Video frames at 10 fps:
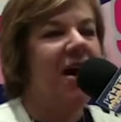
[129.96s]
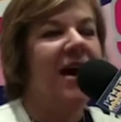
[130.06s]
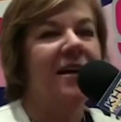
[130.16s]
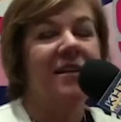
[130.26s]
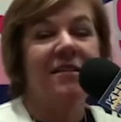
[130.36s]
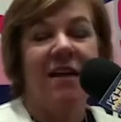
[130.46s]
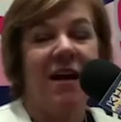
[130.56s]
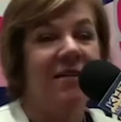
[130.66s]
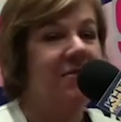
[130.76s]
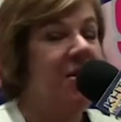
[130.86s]
I can
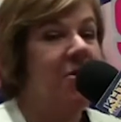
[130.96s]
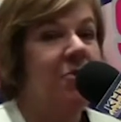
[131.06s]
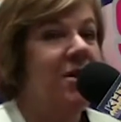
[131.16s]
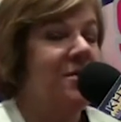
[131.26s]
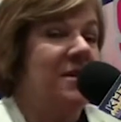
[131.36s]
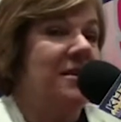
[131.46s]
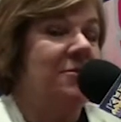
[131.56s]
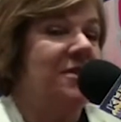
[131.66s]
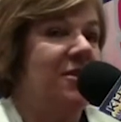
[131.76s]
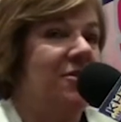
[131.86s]
I know it was because I
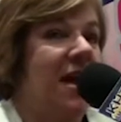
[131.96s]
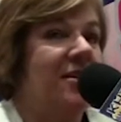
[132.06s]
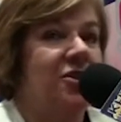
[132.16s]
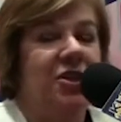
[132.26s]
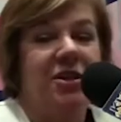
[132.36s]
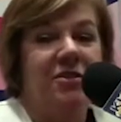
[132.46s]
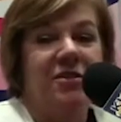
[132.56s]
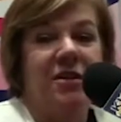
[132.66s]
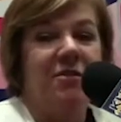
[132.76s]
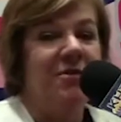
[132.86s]
was there last year.
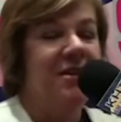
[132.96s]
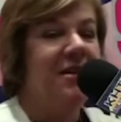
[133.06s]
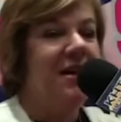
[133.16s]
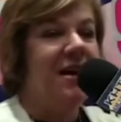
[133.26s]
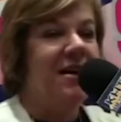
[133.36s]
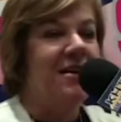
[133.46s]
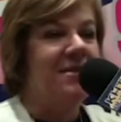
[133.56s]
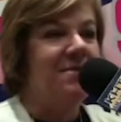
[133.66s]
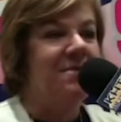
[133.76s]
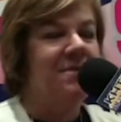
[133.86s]
So,
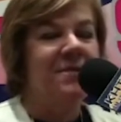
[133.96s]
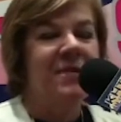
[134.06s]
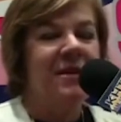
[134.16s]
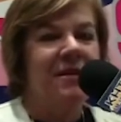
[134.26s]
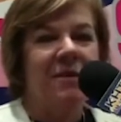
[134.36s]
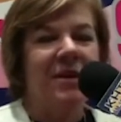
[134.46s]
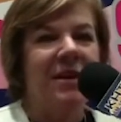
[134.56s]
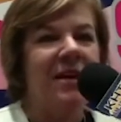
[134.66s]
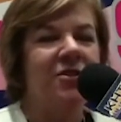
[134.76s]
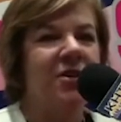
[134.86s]
um, I mean,
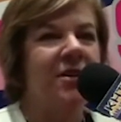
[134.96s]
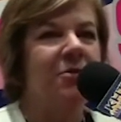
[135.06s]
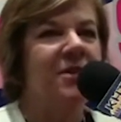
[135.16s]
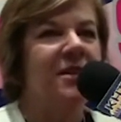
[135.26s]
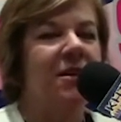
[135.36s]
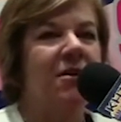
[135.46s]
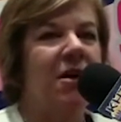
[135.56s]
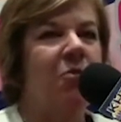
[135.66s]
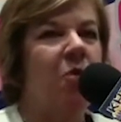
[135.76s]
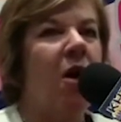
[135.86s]
last year I think we did a,
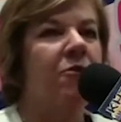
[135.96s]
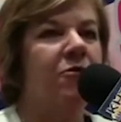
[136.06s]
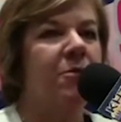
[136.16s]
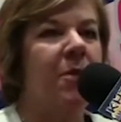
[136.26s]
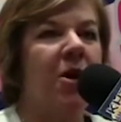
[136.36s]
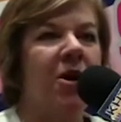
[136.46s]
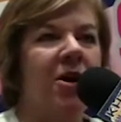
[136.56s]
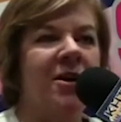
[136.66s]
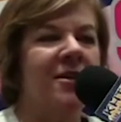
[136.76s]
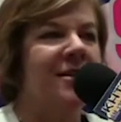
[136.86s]
a waffle
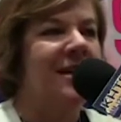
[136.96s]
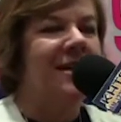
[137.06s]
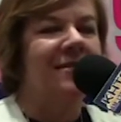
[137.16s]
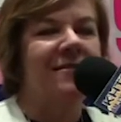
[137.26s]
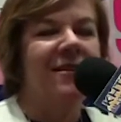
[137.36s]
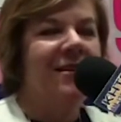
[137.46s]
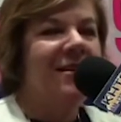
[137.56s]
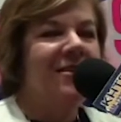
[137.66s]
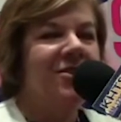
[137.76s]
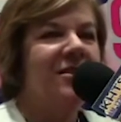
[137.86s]
bar and
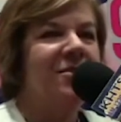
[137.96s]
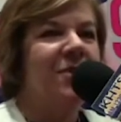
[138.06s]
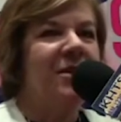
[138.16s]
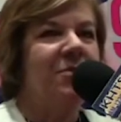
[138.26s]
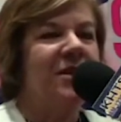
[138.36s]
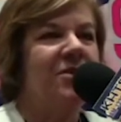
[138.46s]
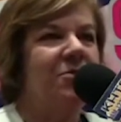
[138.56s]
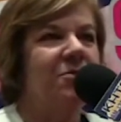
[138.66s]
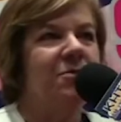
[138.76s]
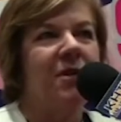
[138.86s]
Ooh. just we we
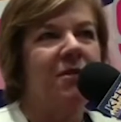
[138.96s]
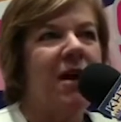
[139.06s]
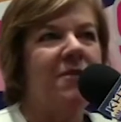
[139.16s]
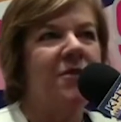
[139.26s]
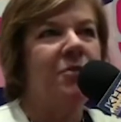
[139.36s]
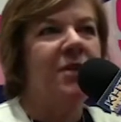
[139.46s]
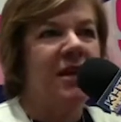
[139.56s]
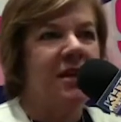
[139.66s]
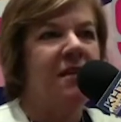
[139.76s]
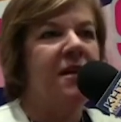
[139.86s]
do a lot of
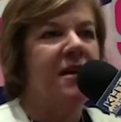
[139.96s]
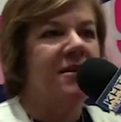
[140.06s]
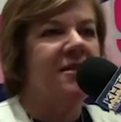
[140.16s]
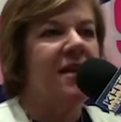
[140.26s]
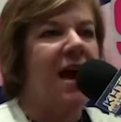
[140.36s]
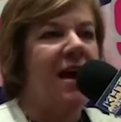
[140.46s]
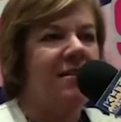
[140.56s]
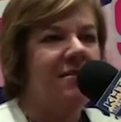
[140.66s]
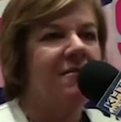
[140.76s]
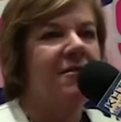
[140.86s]
unique things that
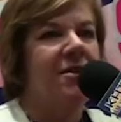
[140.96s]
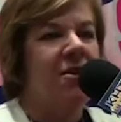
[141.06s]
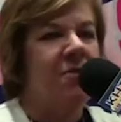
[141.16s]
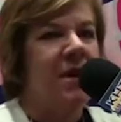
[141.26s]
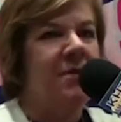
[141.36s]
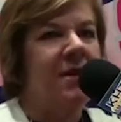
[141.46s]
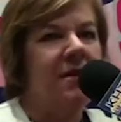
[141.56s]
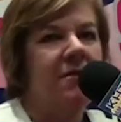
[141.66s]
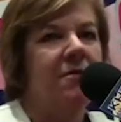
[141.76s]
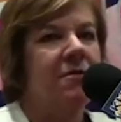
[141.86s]
you know
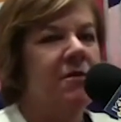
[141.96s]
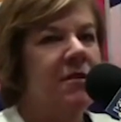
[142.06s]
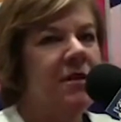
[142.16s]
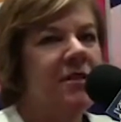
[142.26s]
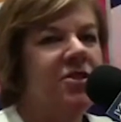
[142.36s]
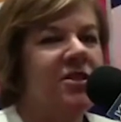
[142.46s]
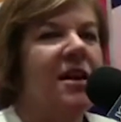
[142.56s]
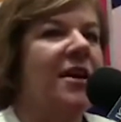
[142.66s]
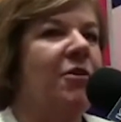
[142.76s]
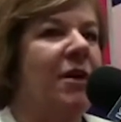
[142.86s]
maybe it's just
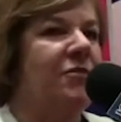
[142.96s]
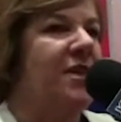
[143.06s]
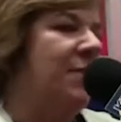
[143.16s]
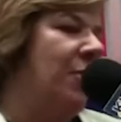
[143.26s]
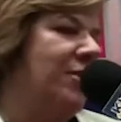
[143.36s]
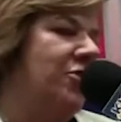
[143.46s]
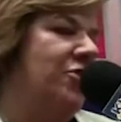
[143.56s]
not your everyday brunch.